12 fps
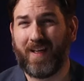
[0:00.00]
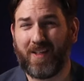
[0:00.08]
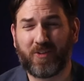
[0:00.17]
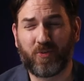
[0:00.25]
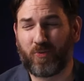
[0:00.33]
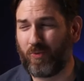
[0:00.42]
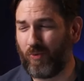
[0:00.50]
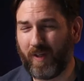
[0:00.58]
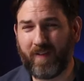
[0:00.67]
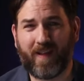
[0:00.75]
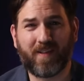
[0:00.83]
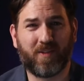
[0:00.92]
And it's
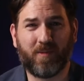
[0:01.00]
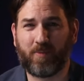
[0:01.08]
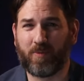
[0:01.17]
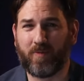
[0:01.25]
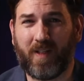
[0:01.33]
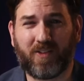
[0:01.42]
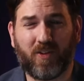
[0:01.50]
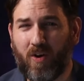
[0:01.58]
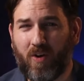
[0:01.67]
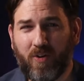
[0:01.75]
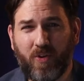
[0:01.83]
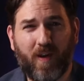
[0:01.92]
really that simple. That's
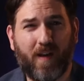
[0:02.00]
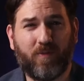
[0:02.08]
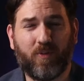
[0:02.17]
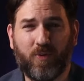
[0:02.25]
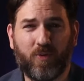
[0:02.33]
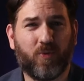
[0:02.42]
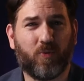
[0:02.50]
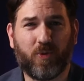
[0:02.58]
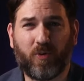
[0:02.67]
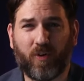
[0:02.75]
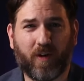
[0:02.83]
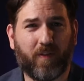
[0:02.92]
all you have to do when
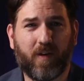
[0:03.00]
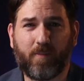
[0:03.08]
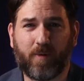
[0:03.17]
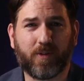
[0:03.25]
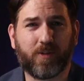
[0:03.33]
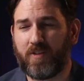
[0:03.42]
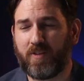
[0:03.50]
you're running the numbers.